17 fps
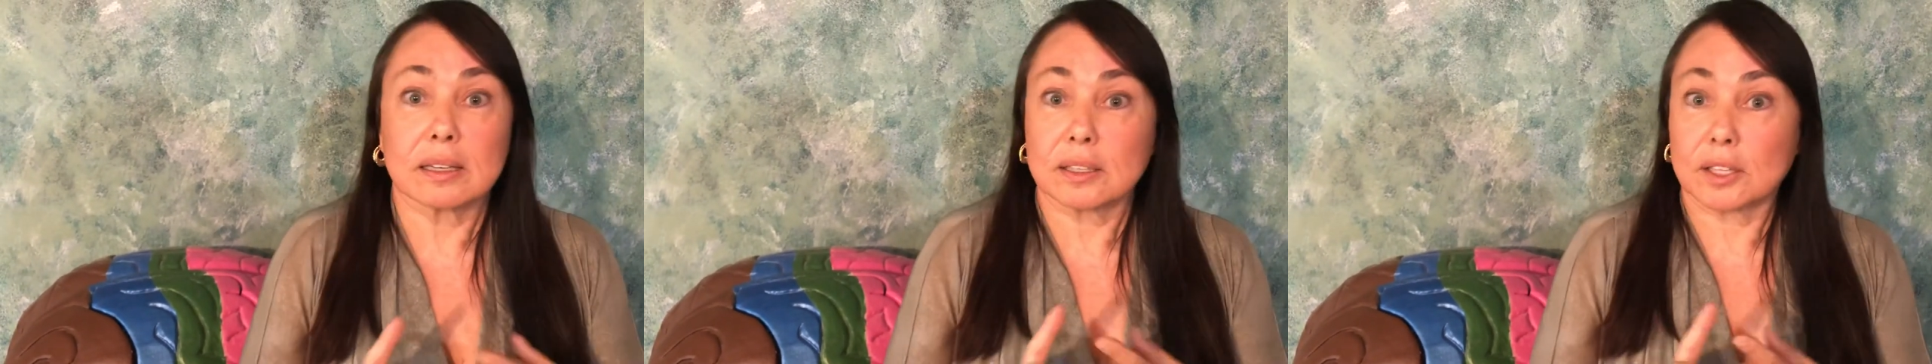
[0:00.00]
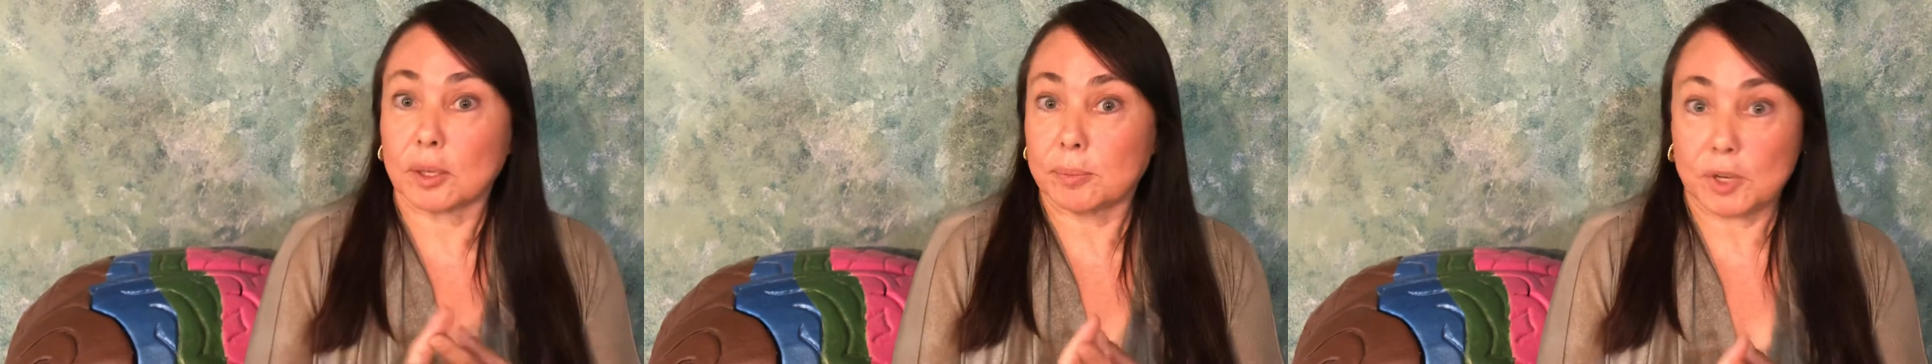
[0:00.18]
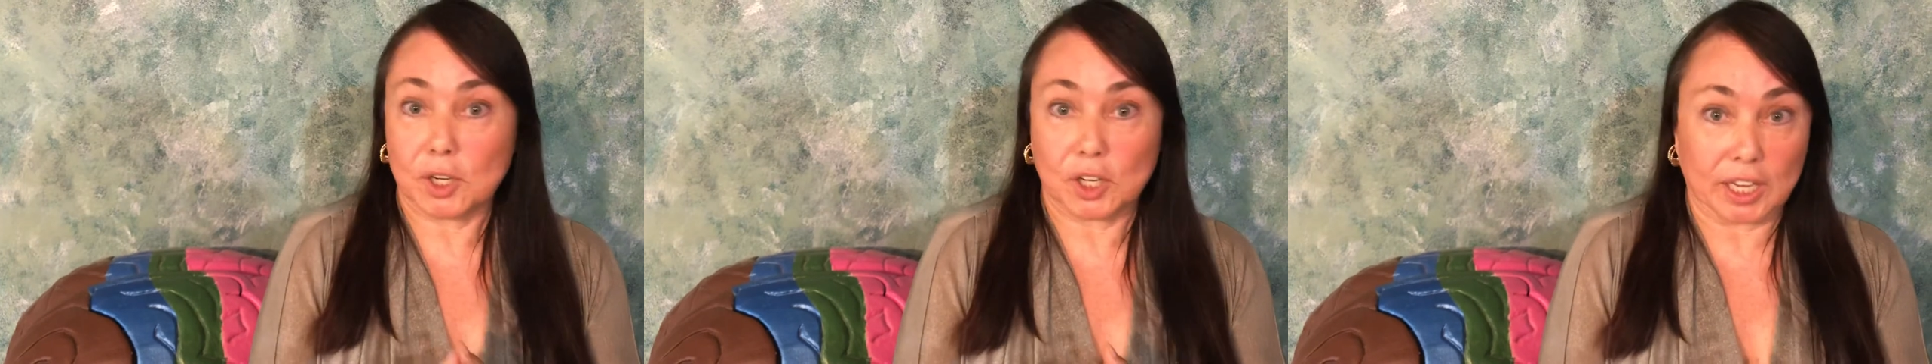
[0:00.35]

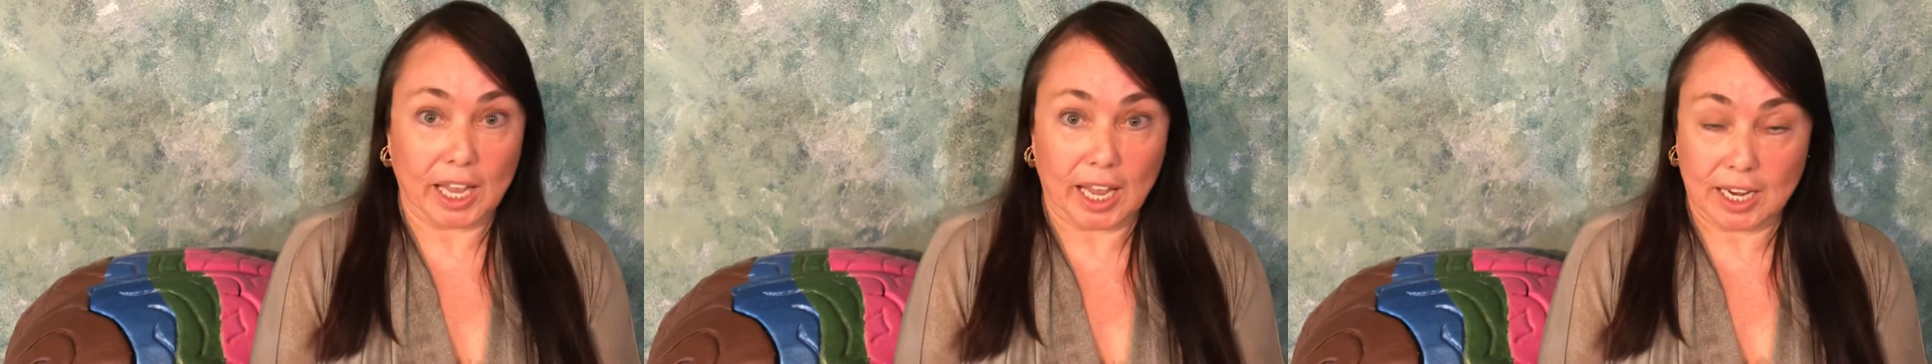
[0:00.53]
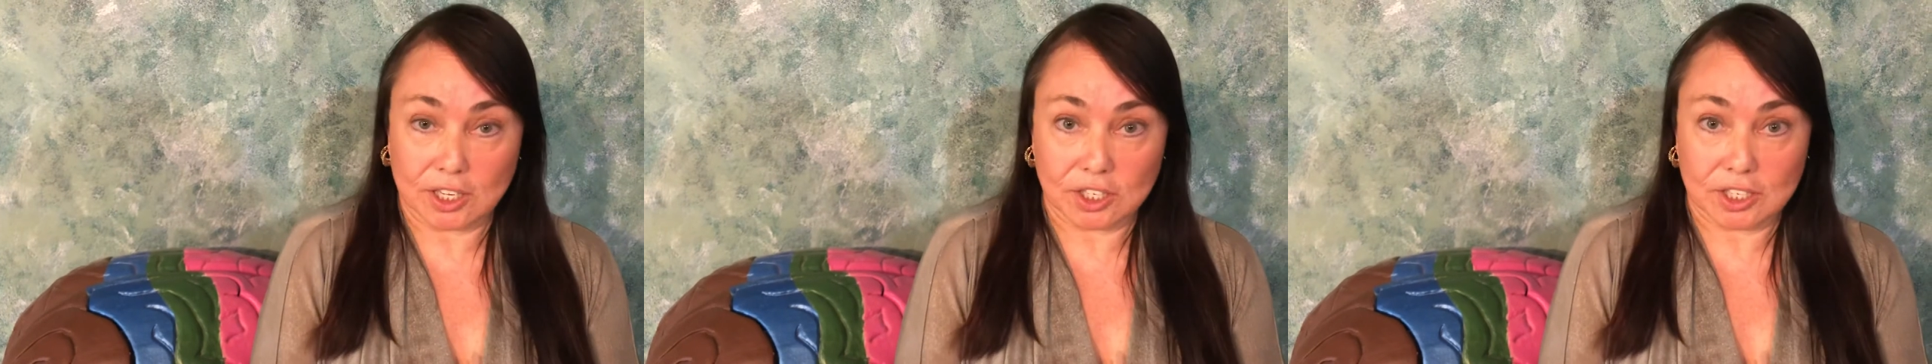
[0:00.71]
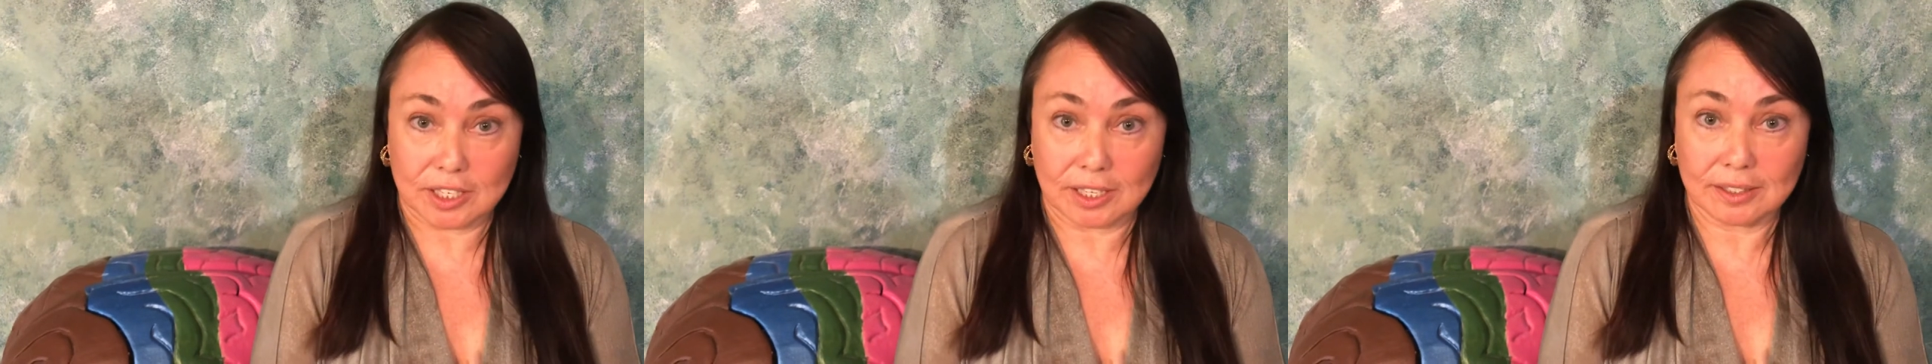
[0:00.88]

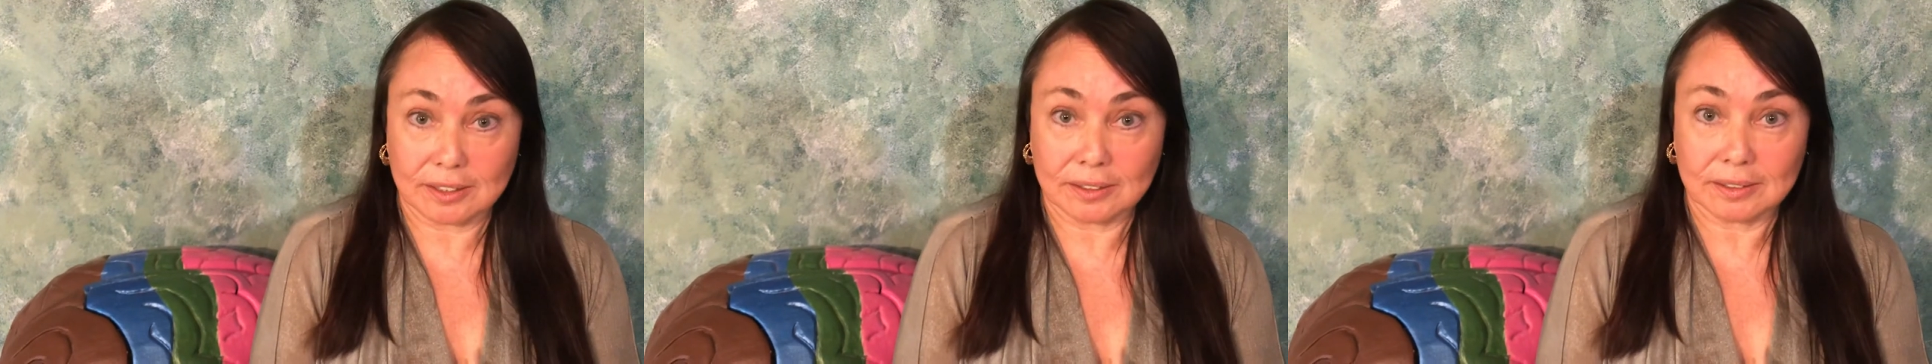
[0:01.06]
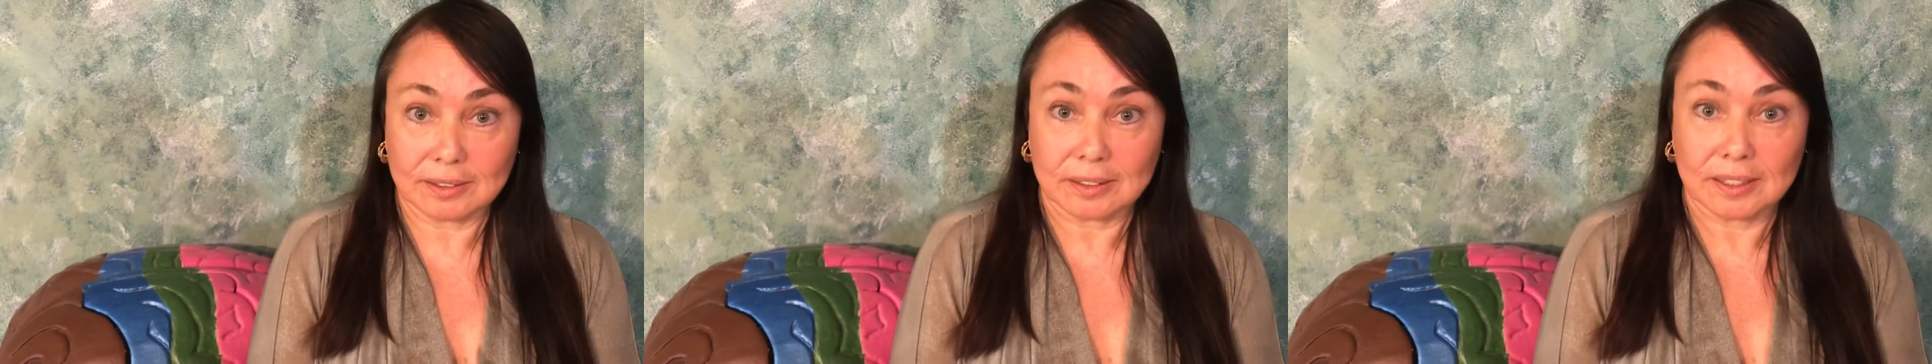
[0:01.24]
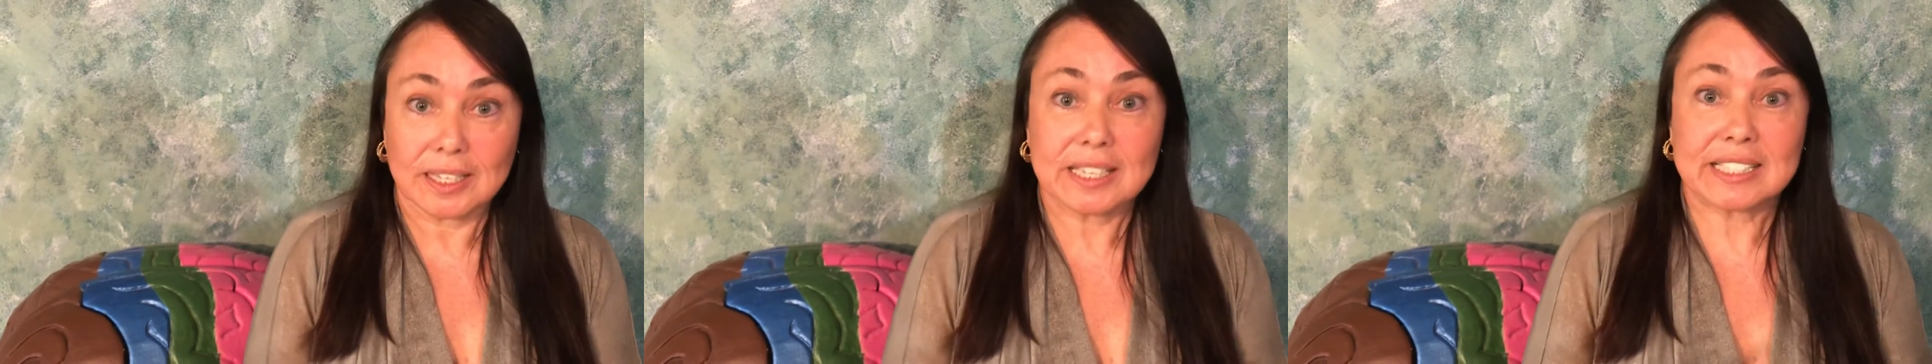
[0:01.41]
Communication,
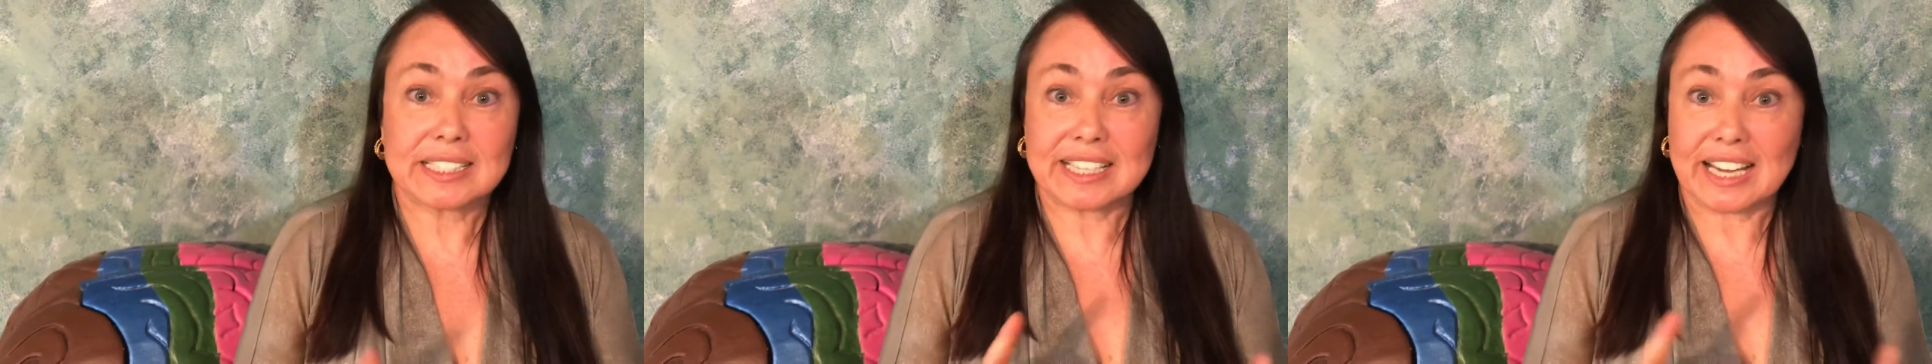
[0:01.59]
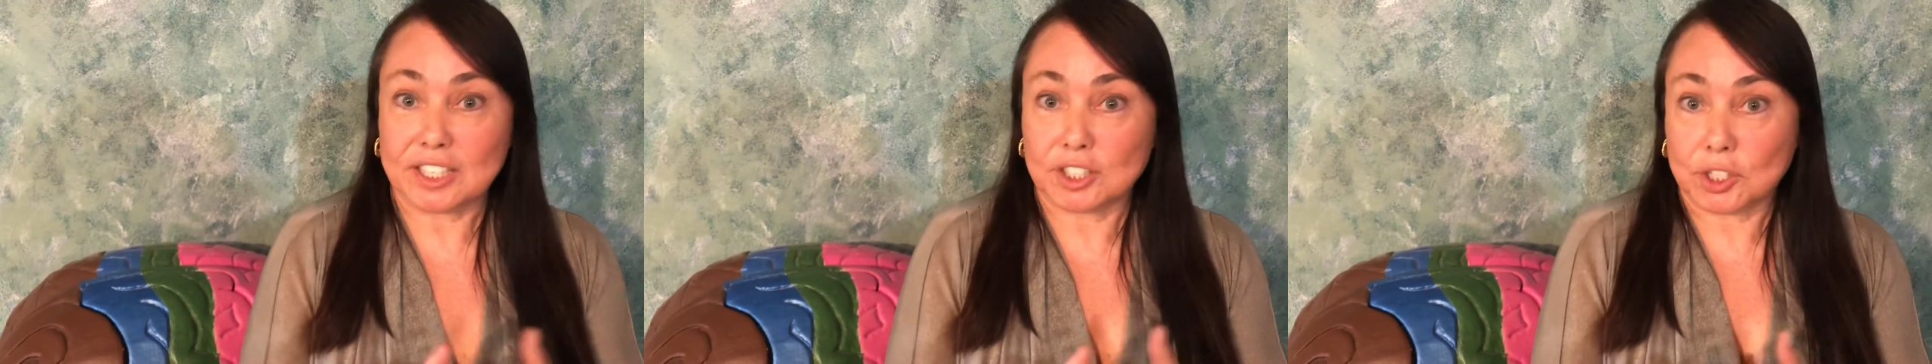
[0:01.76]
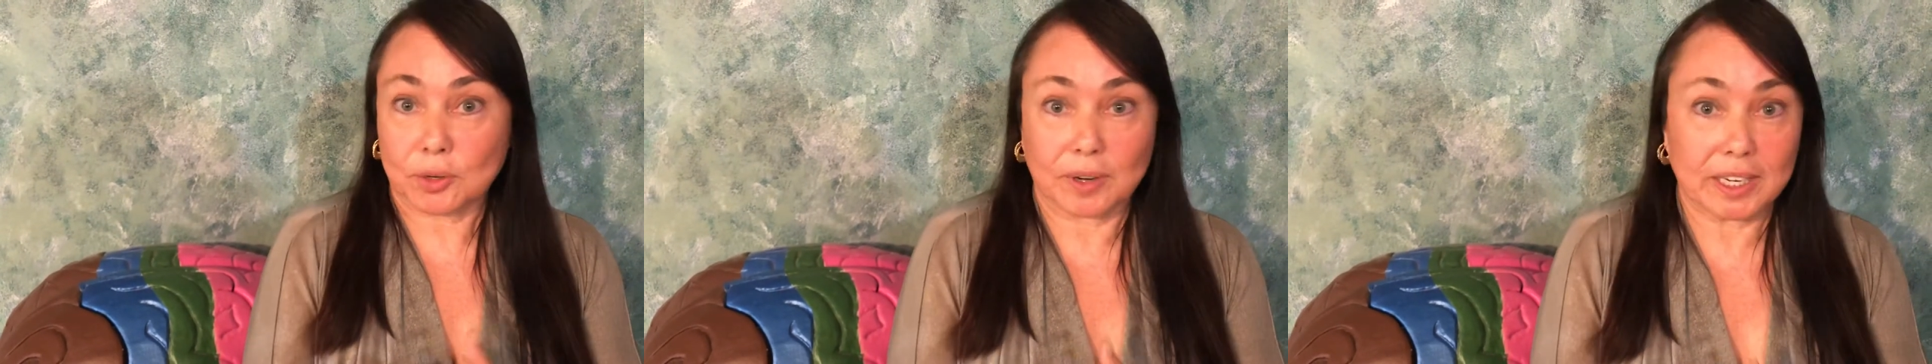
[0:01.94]

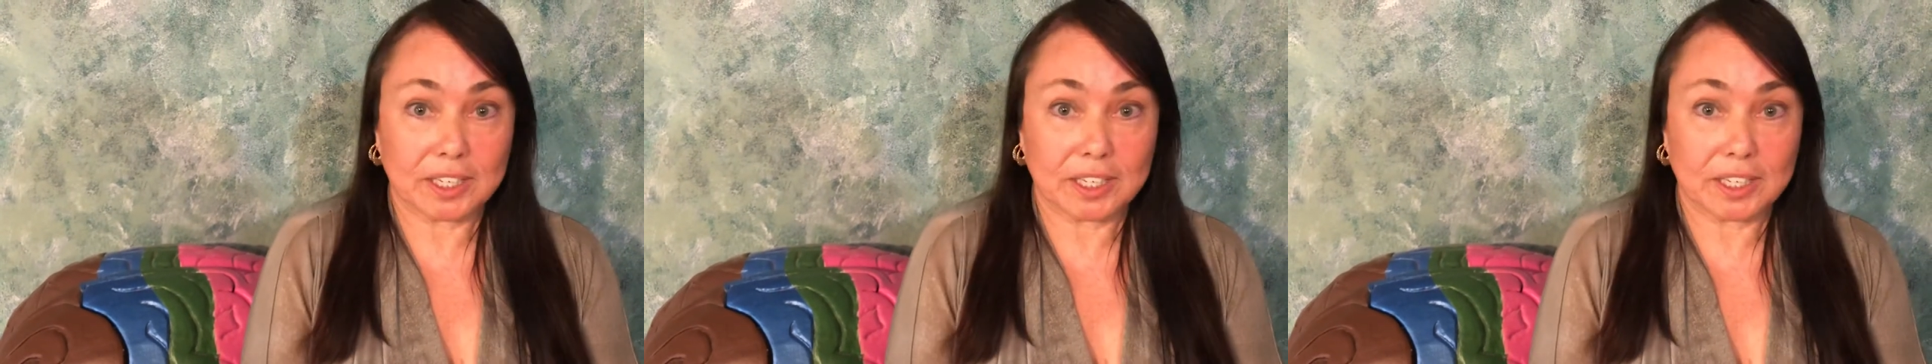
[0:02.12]
sensory